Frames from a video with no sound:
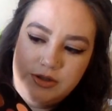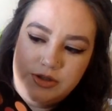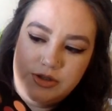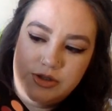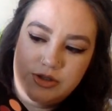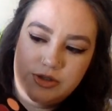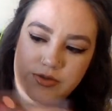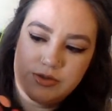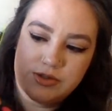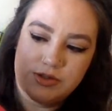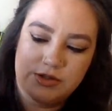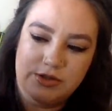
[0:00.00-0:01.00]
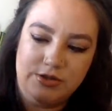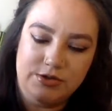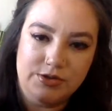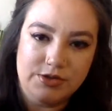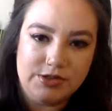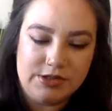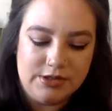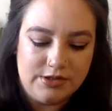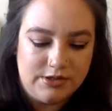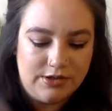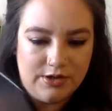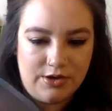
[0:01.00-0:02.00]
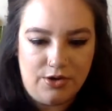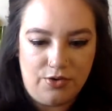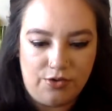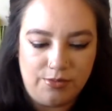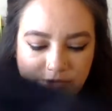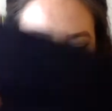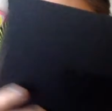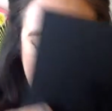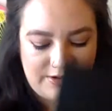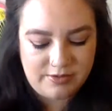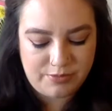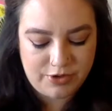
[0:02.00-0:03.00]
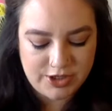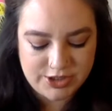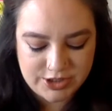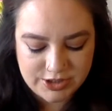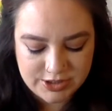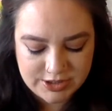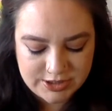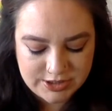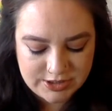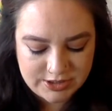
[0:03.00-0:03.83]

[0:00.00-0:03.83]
two circles, normal amount of pressure,